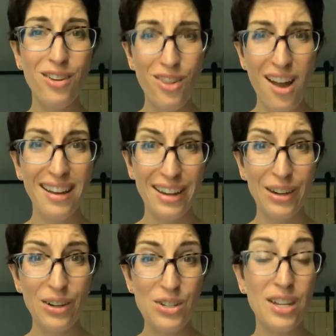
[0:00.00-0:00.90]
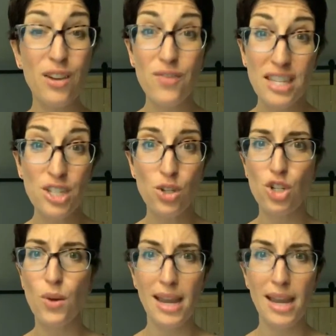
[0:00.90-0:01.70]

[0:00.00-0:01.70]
they're not here to convince you to do